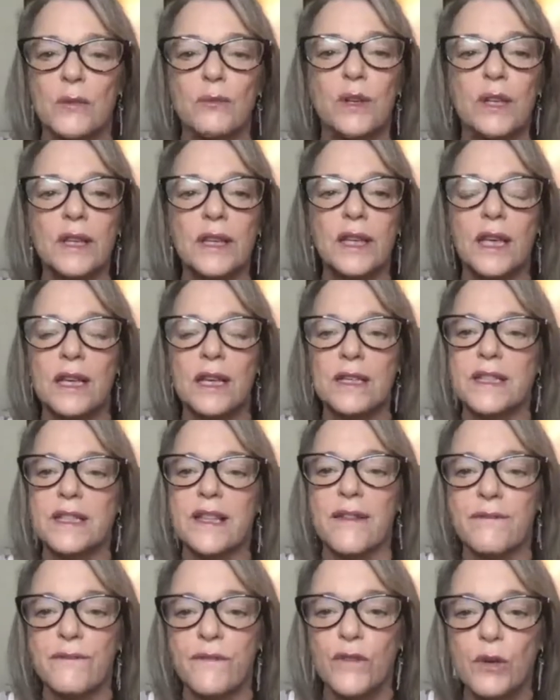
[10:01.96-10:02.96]
We're going to really get into
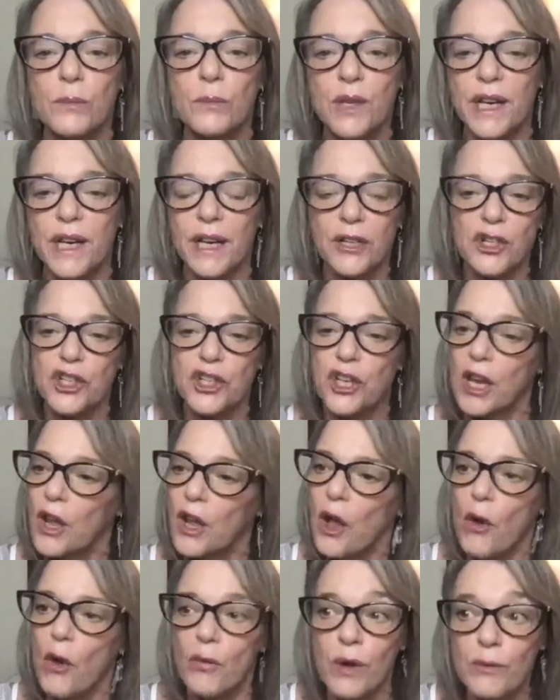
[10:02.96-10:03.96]
that full moon energy.
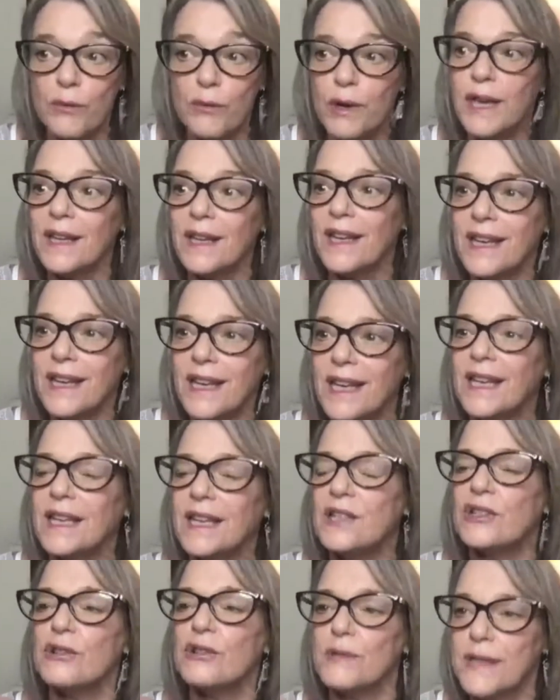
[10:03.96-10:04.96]
We really
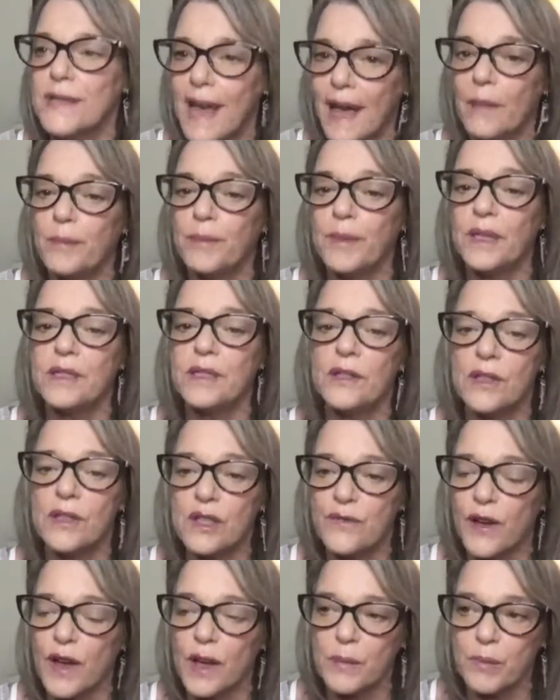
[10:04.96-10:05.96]
need to tap into
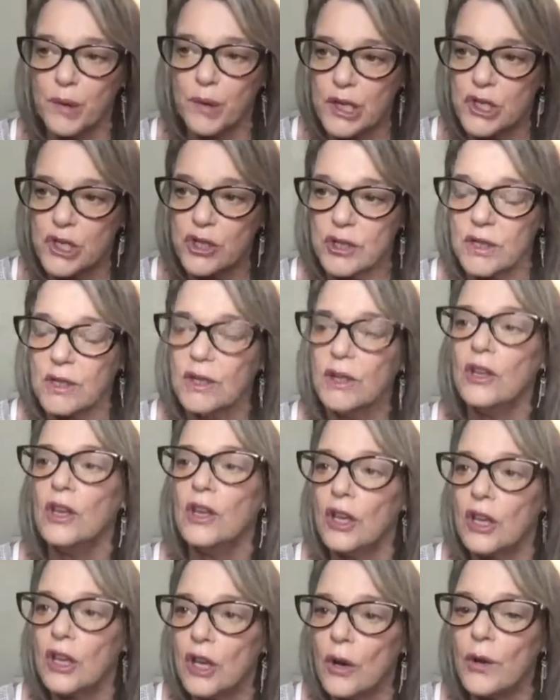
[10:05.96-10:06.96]
this vibration
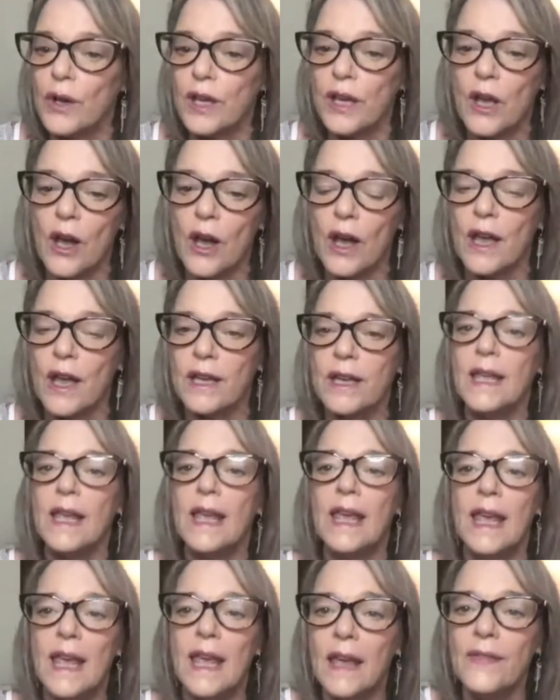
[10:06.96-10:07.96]
going on
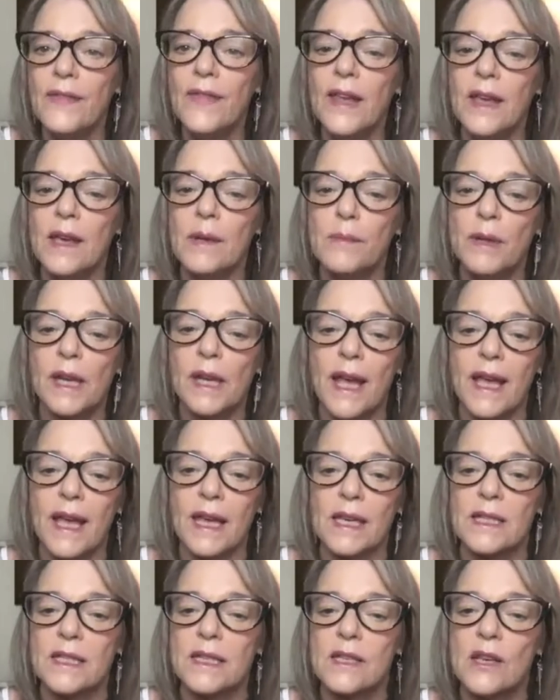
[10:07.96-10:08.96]
in the
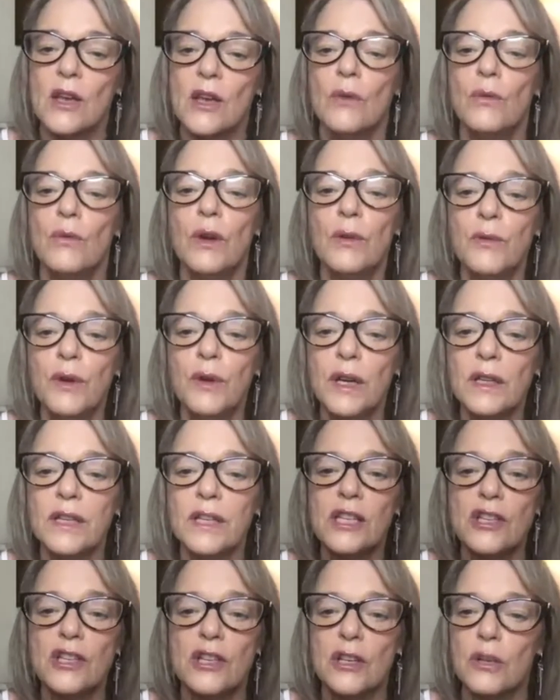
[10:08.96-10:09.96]
Himalayas. We
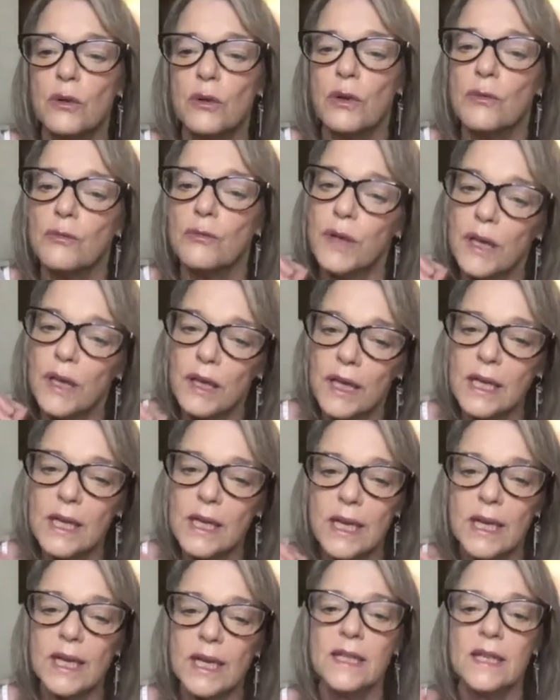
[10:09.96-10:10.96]
really do. We really
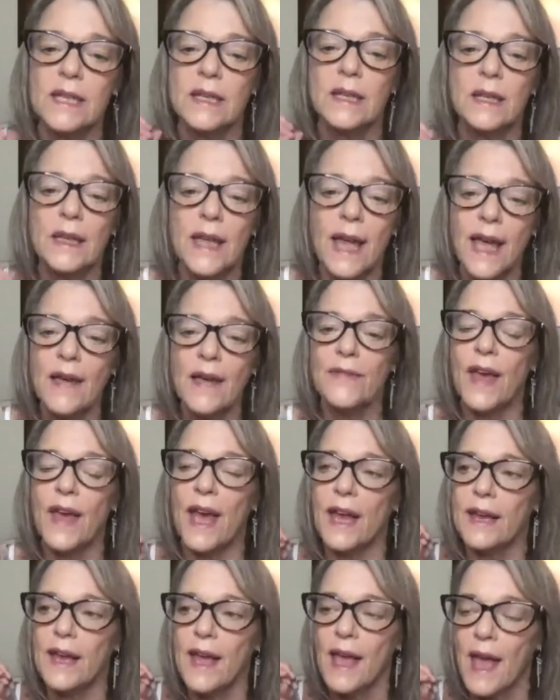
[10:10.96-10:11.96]
need to let
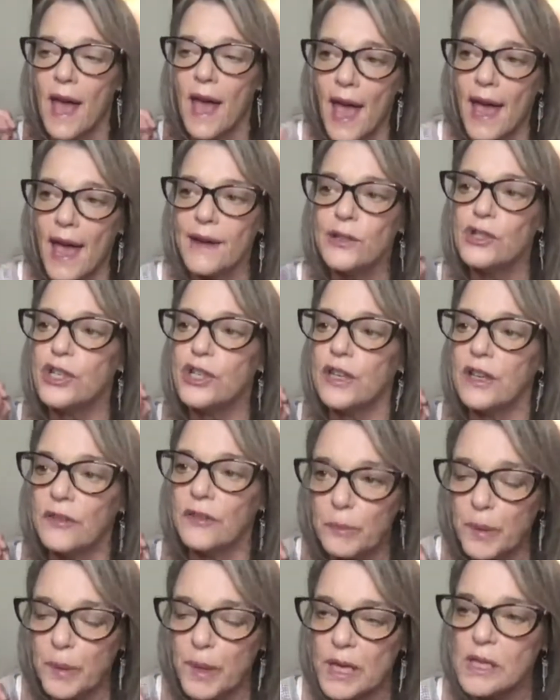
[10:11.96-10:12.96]
that energy
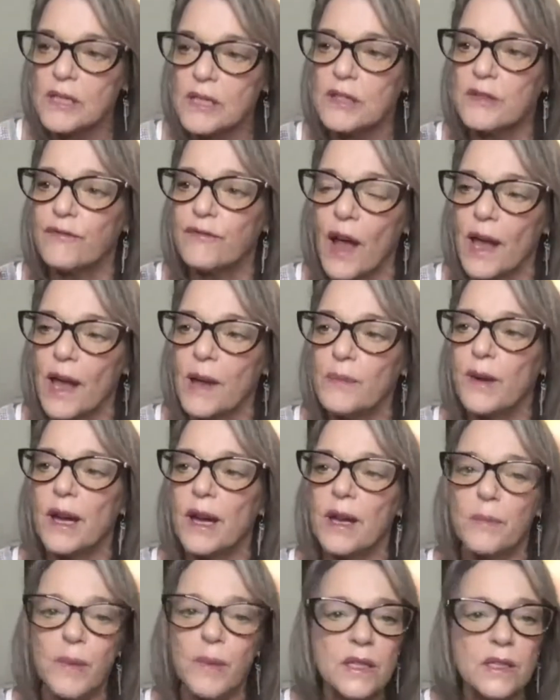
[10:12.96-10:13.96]
of peace
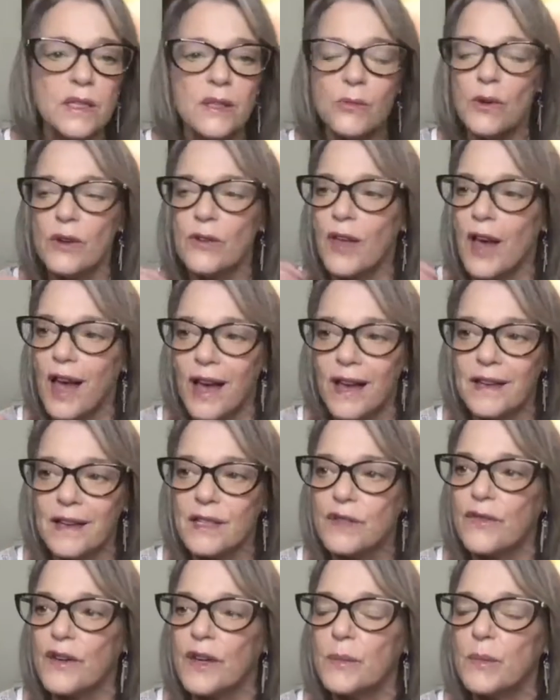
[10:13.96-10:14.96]
vibrate. Peace is one of the
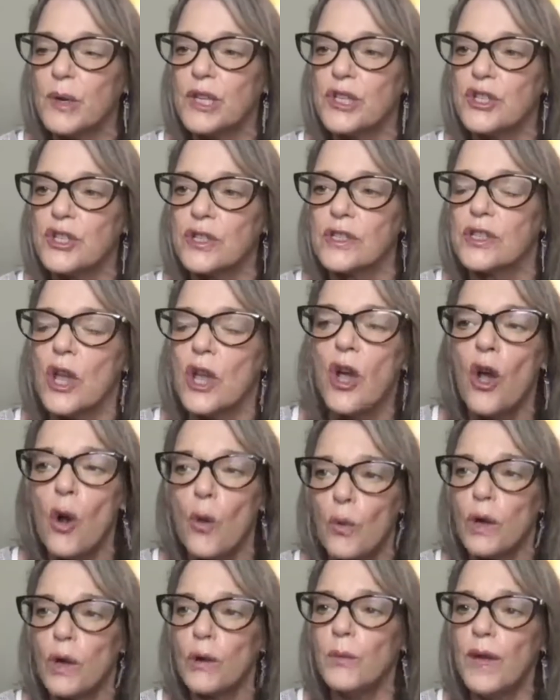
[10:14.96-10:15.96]
highest vibrations.
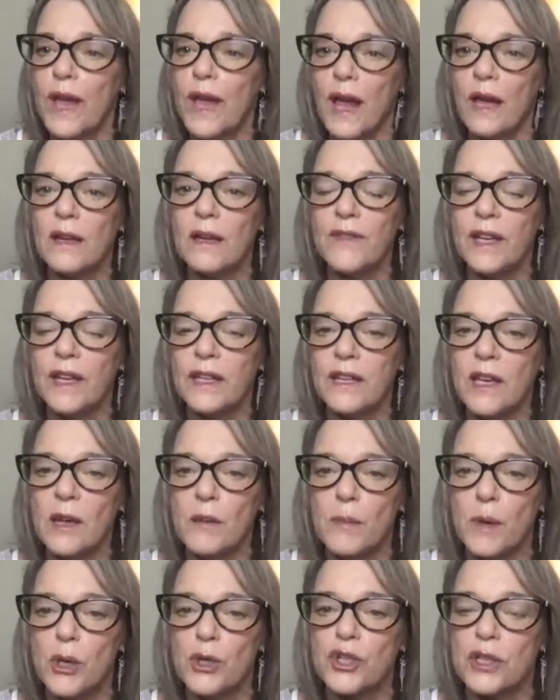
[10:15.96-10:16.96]
When we elevate the
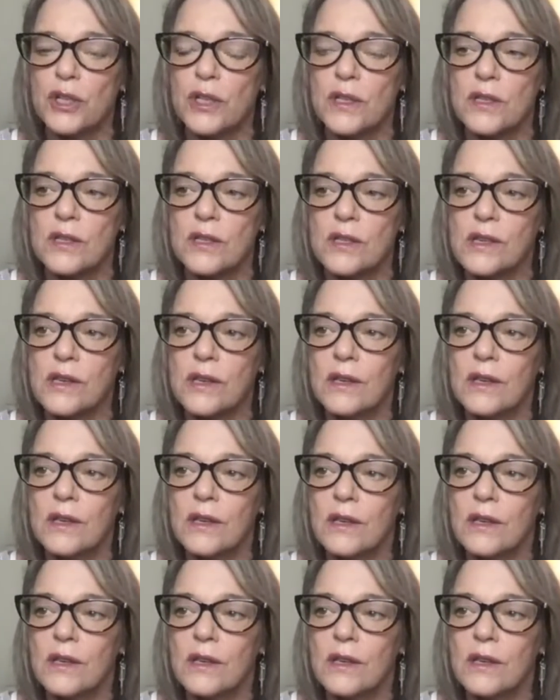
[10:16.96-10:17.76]
emotions,